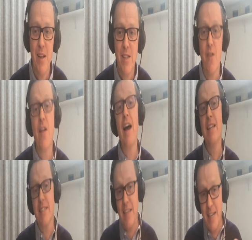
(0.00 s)
So
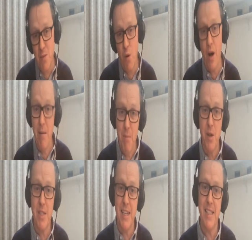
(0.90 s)
that is what I'm
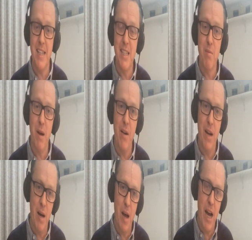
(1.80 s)
most excited about.
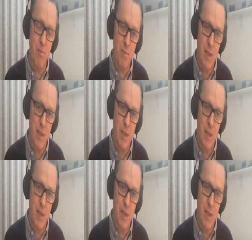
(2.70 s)
And I'm